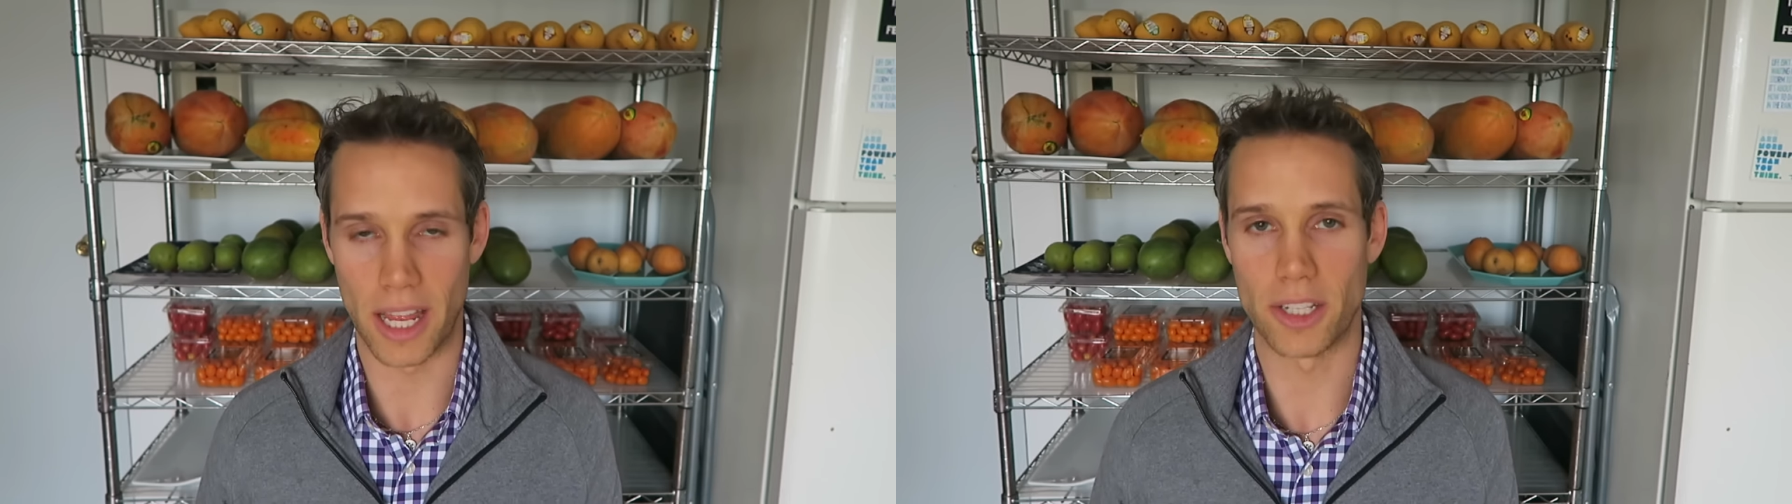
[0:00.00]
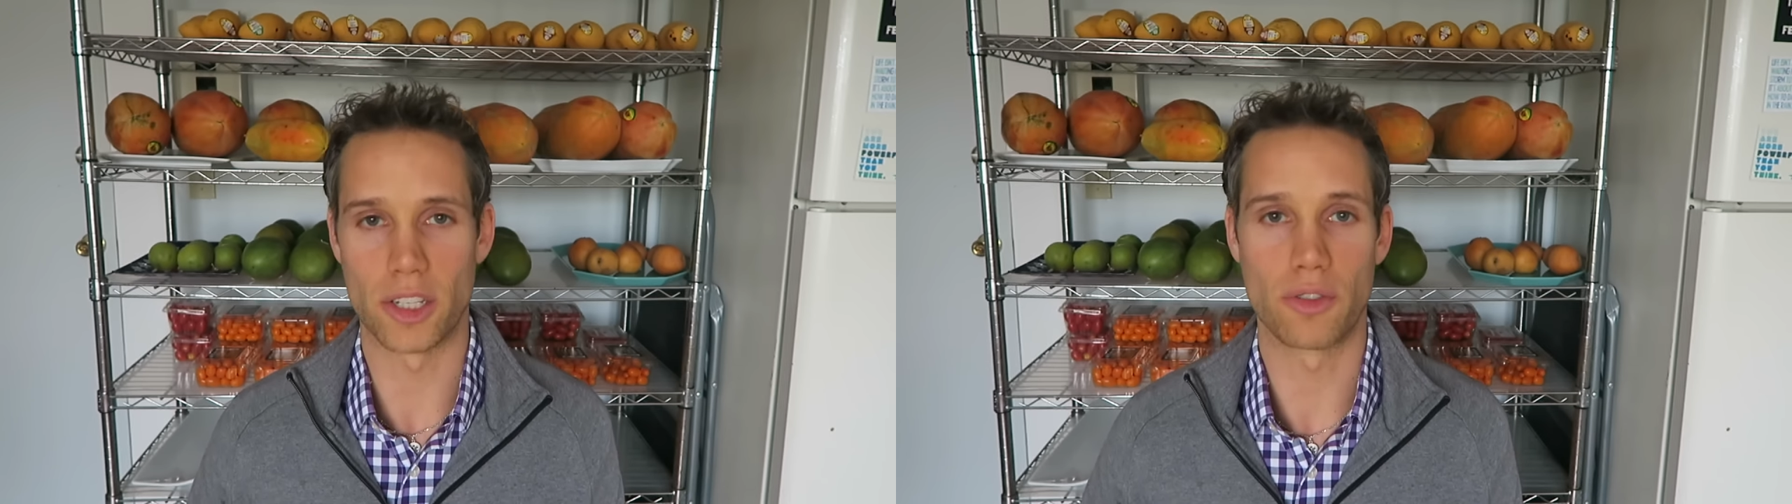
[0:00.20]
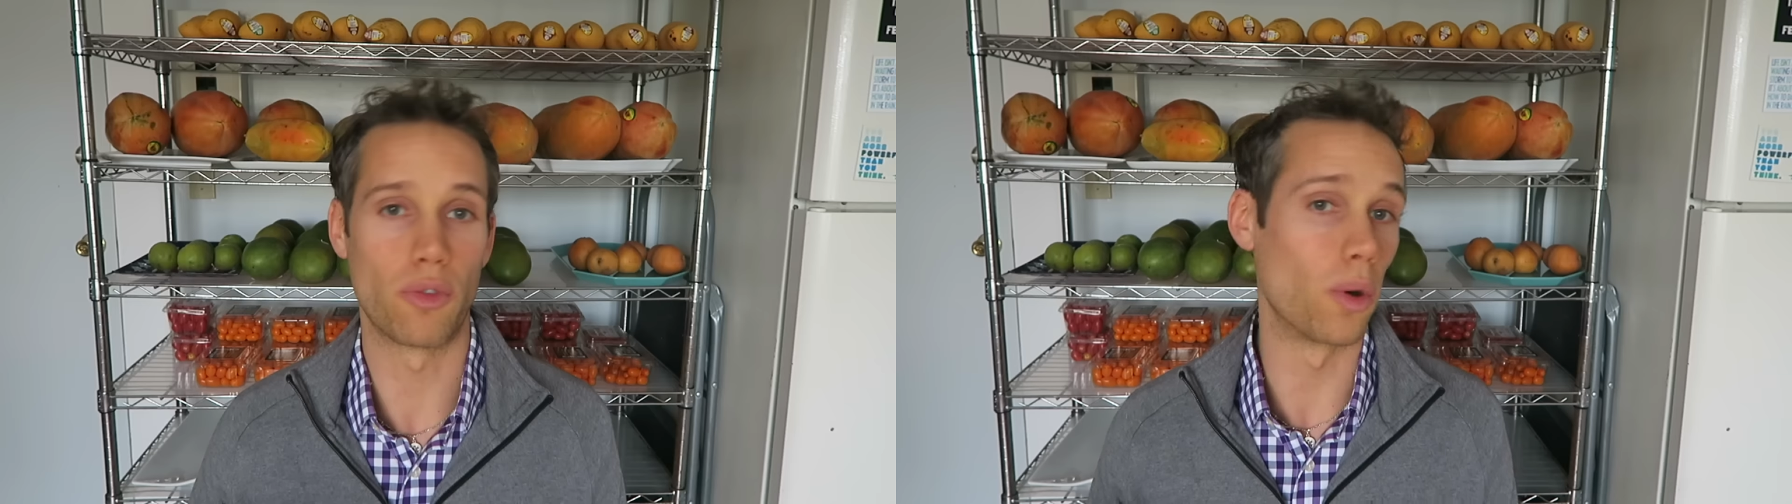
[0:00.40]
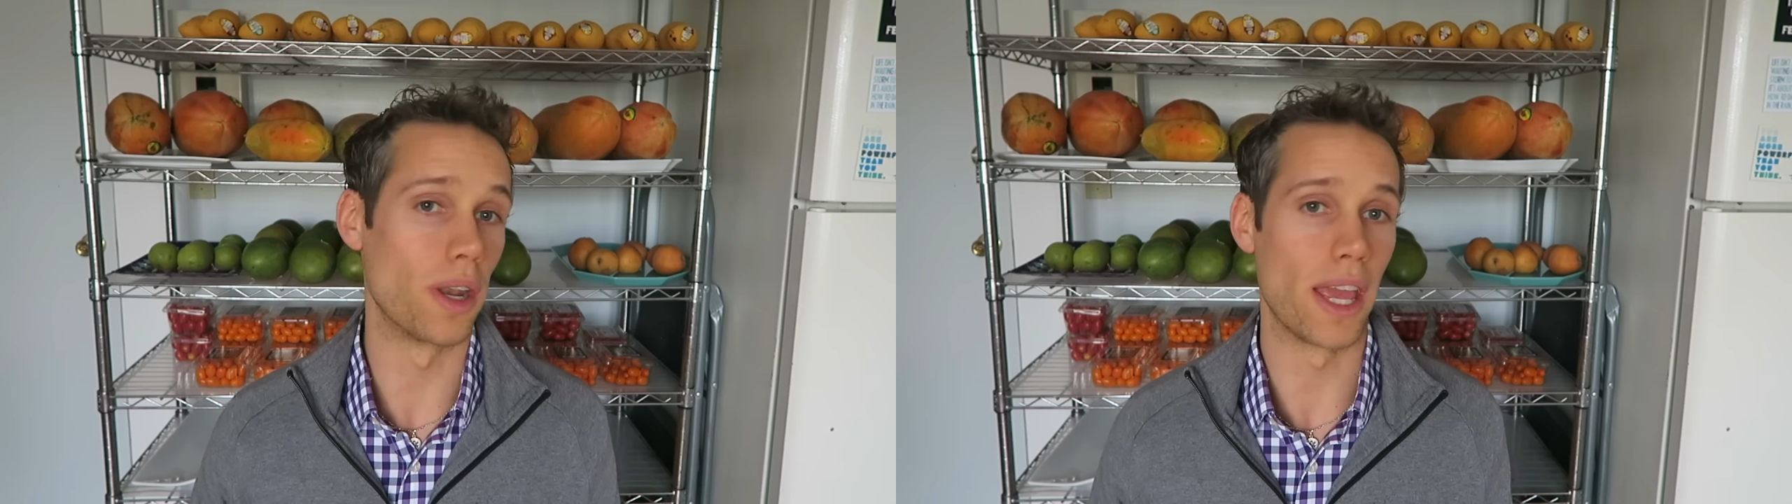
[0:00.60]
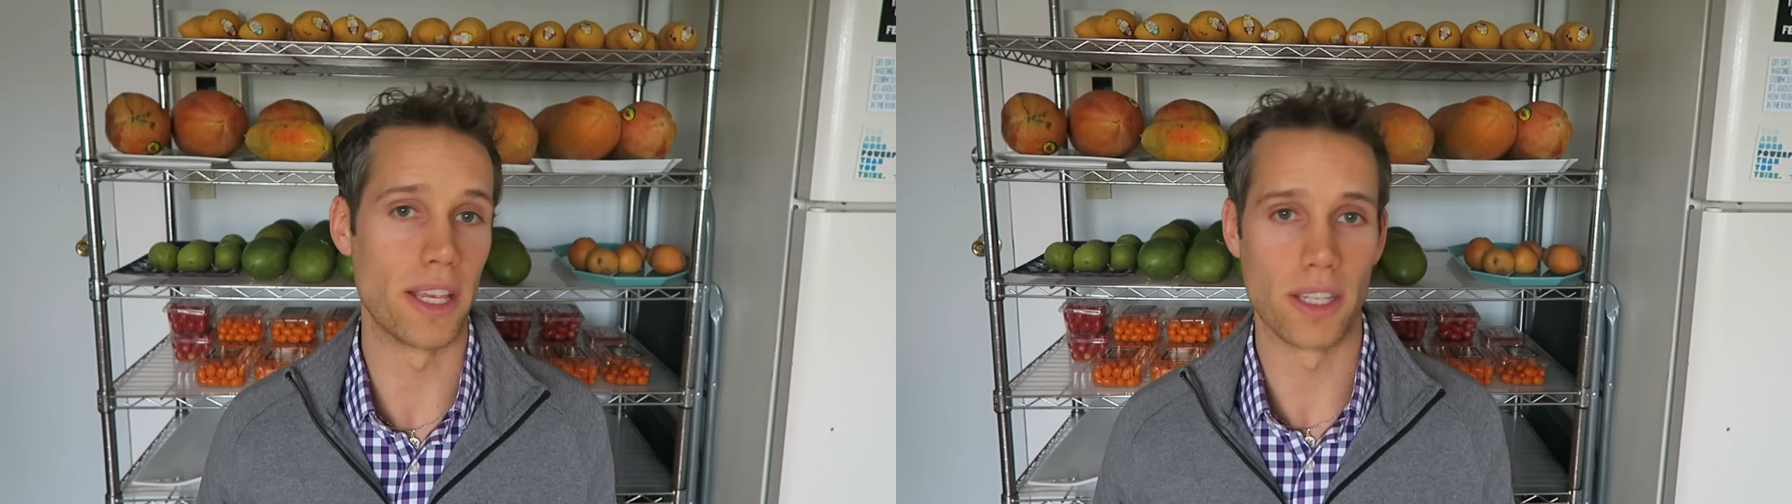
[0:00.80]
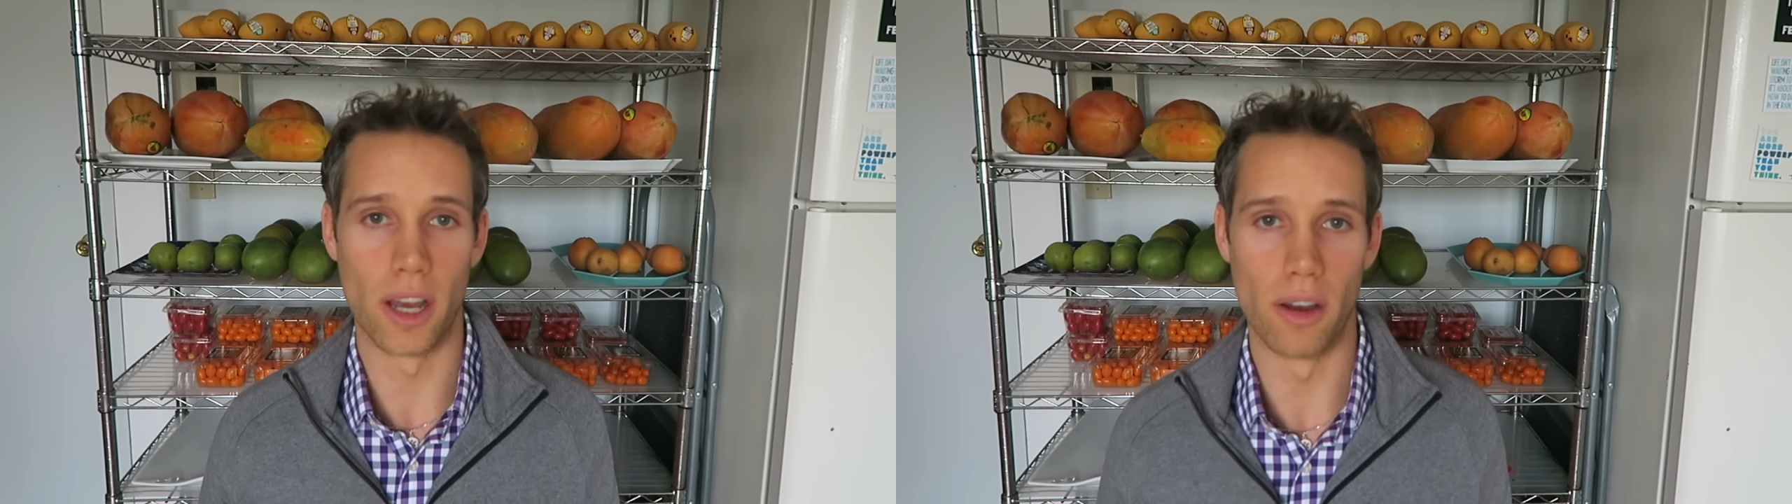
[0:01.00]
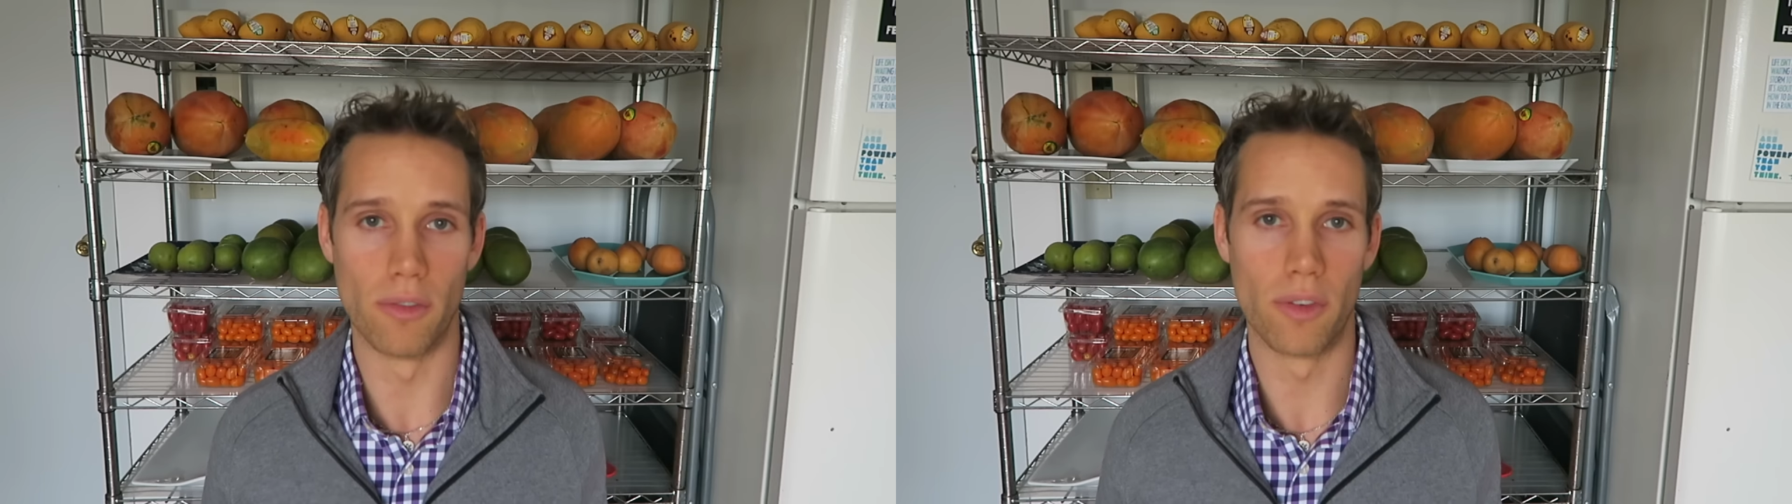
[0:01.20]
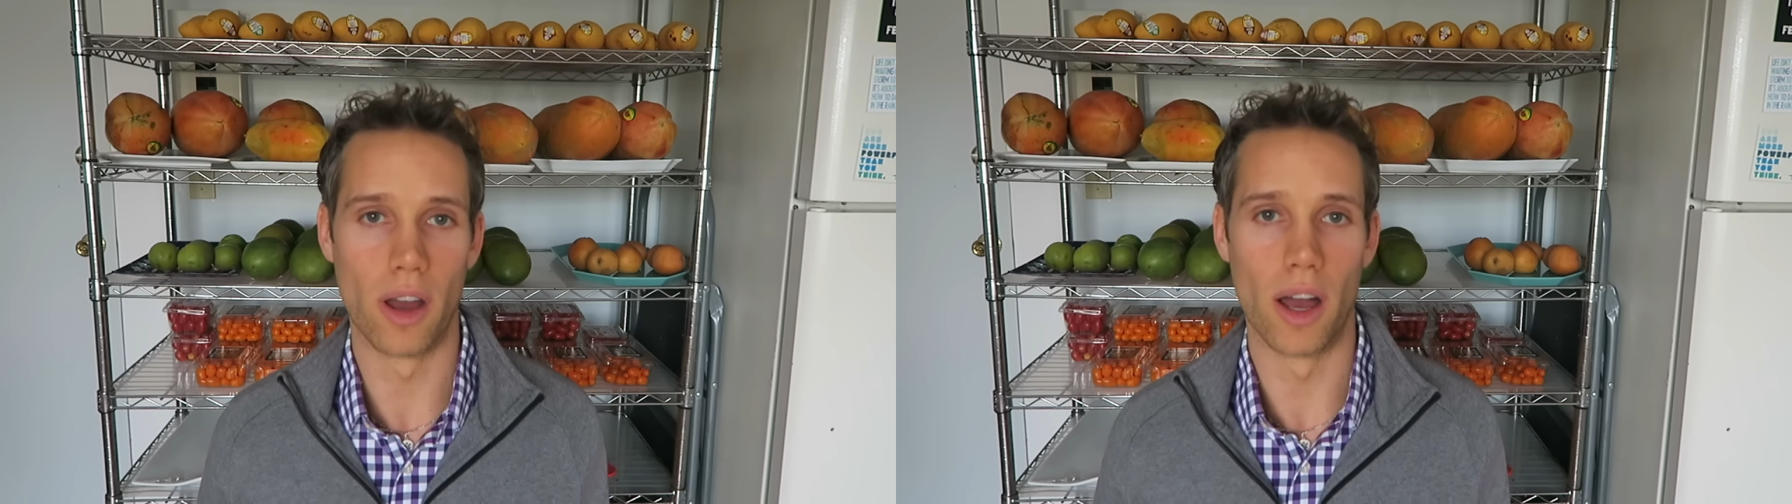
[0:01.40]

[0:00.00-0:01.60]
not just 4 days of